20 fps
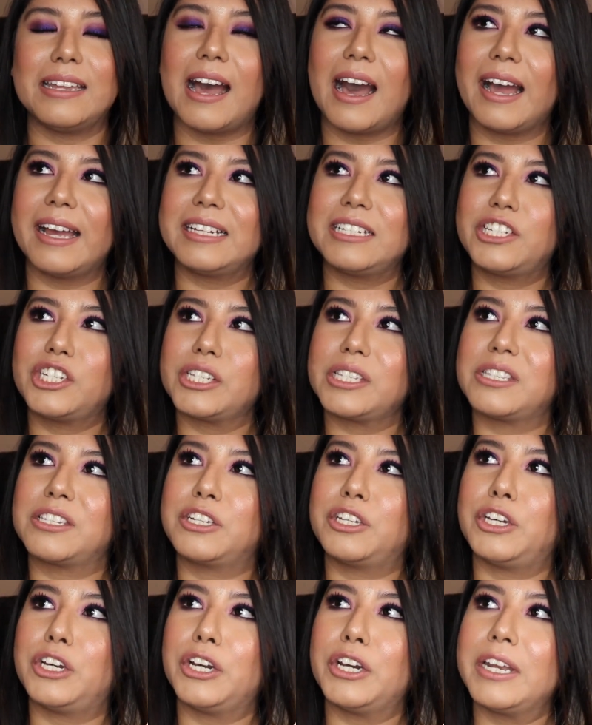I
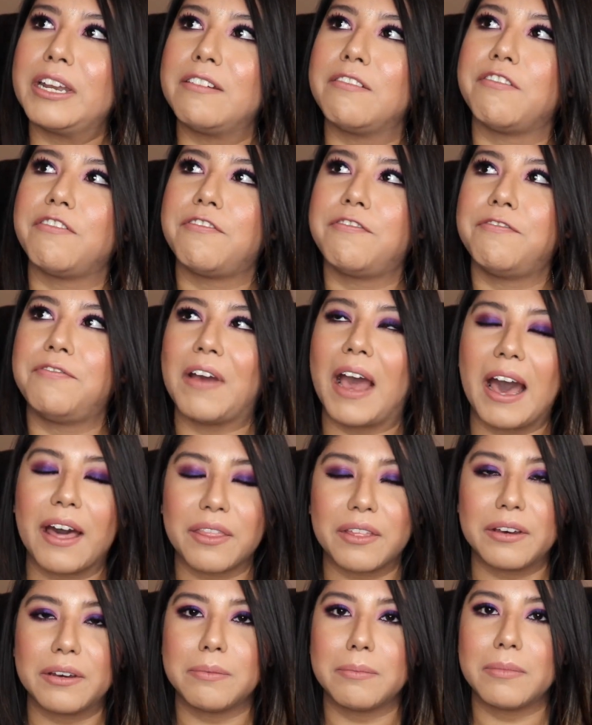just couldn't
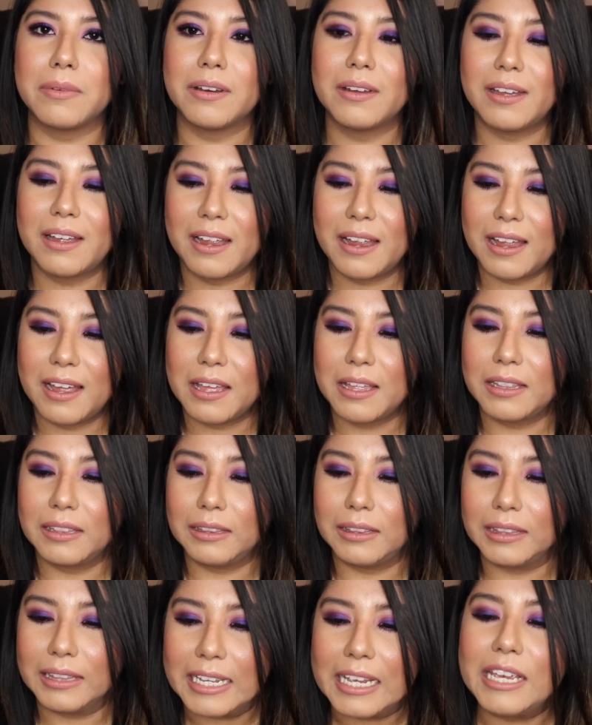fathom
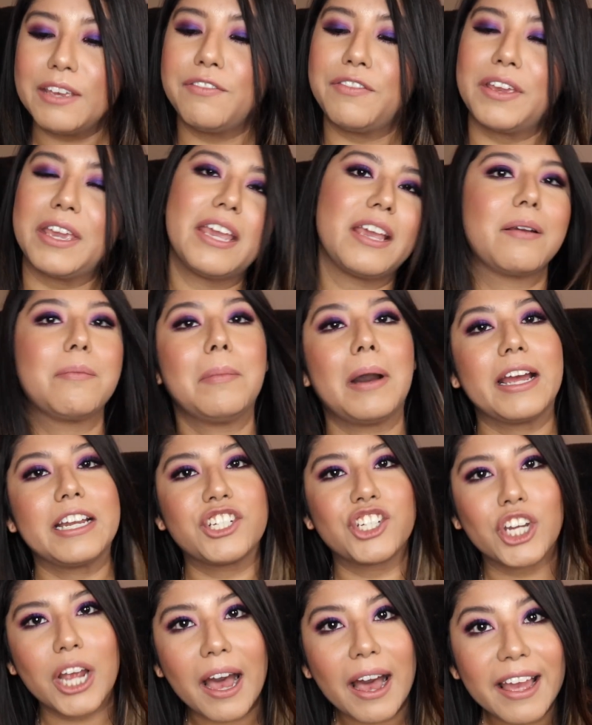leaving my
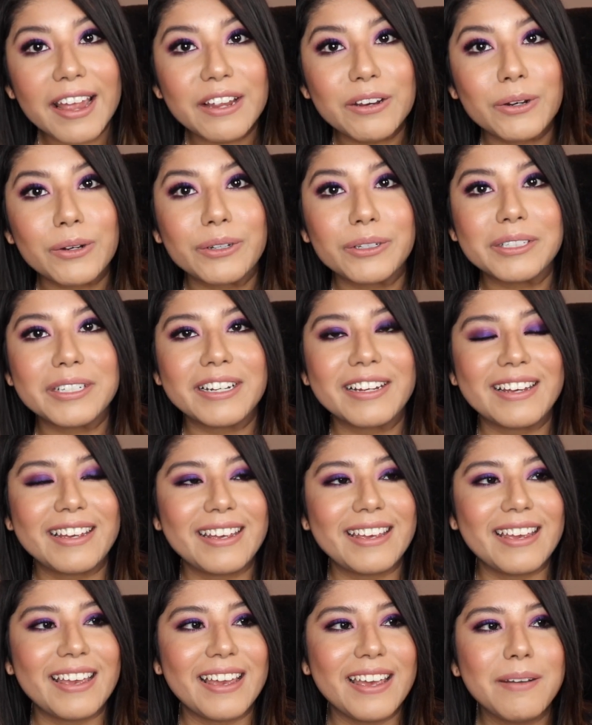child
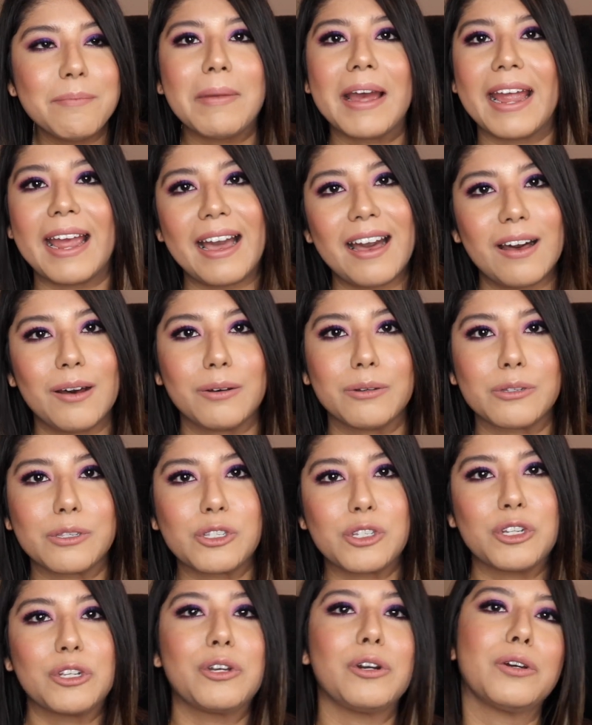in my
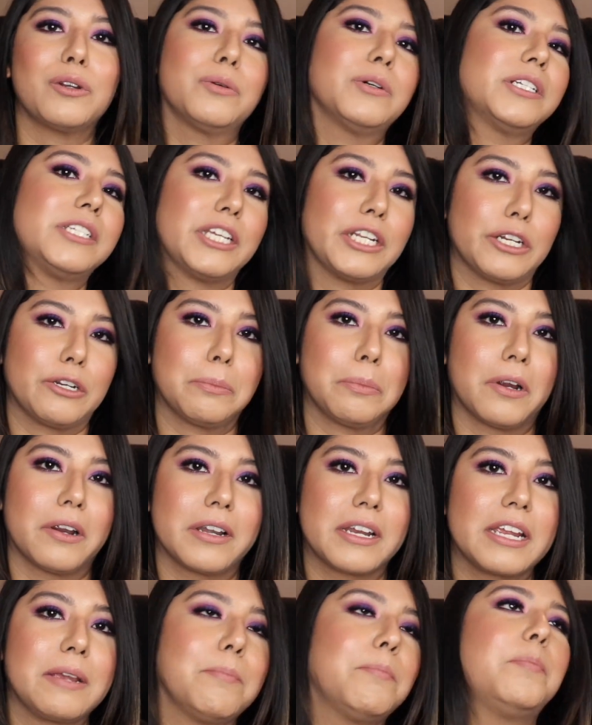house to go to a dinner
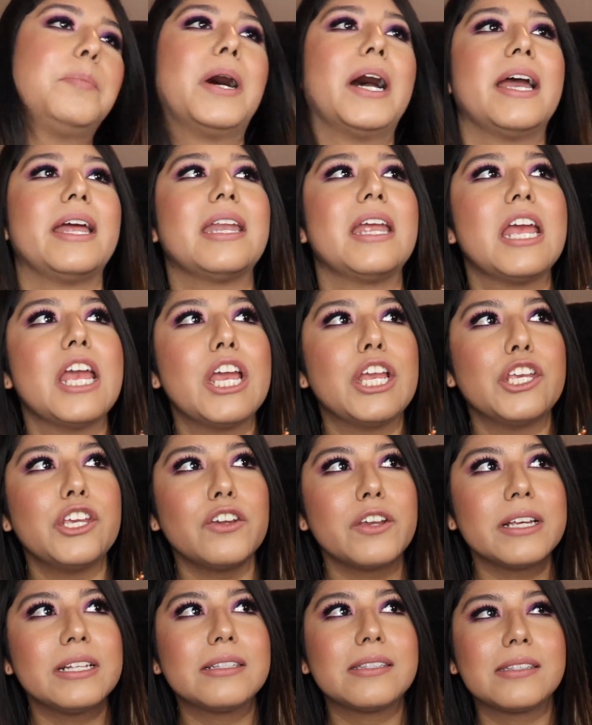party. But
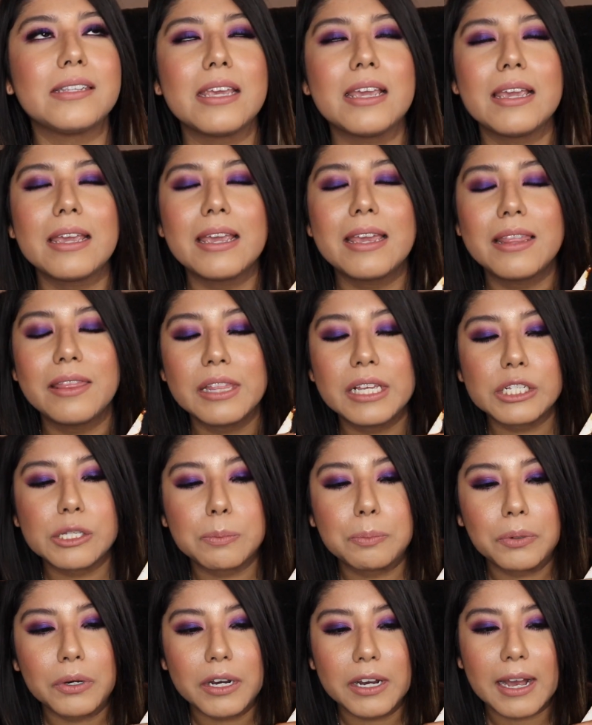you can see in
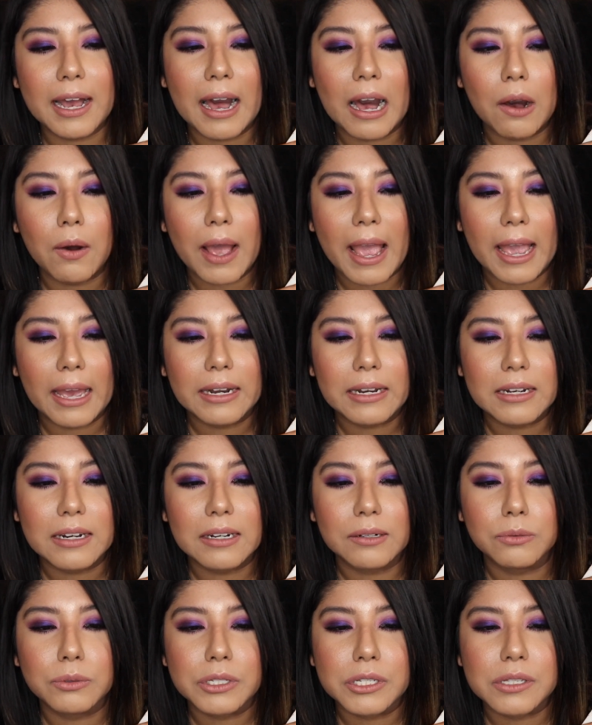this book how
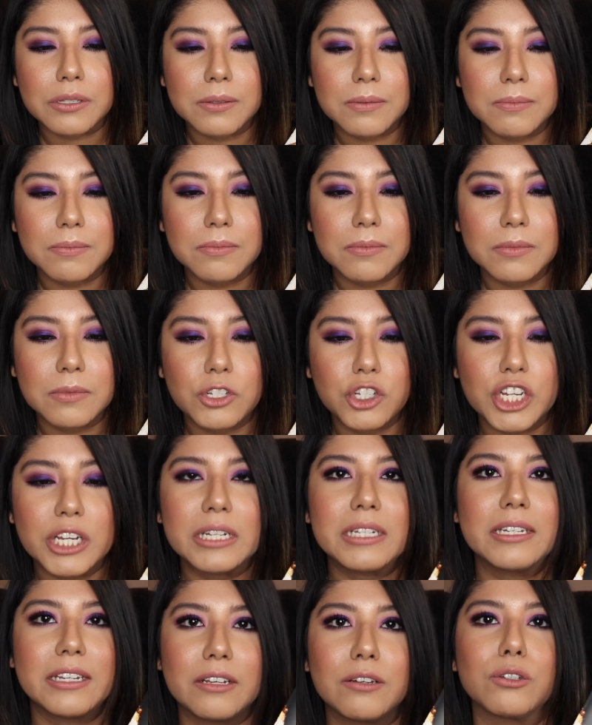Anna
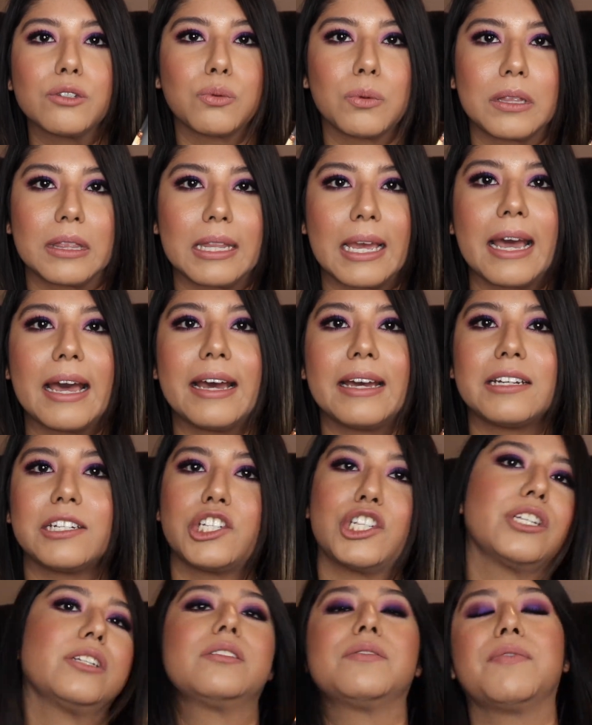she deals with that.
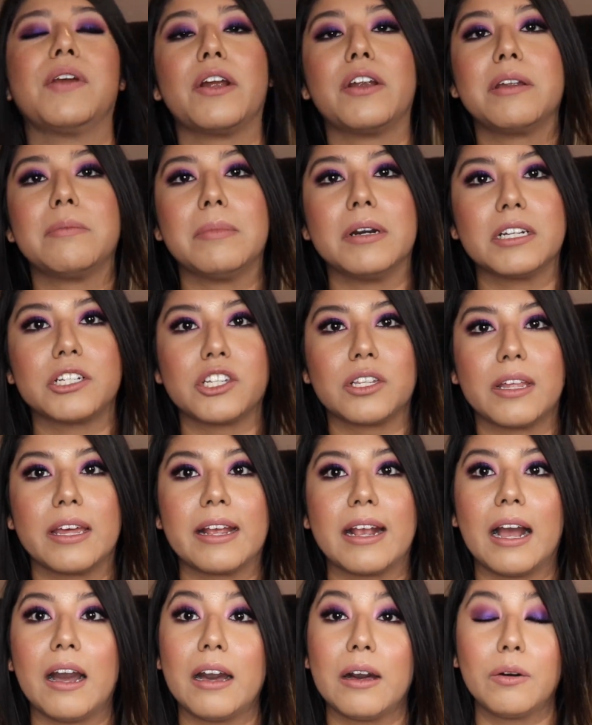She's very much
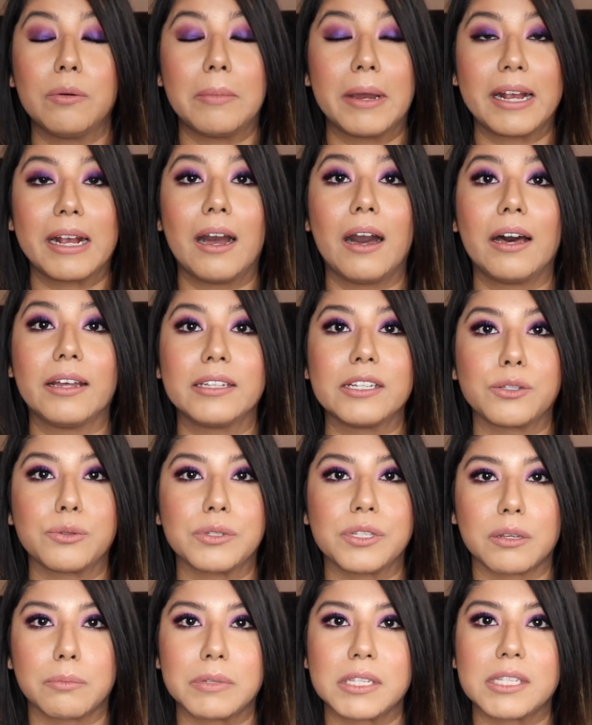like, oh my God, this was a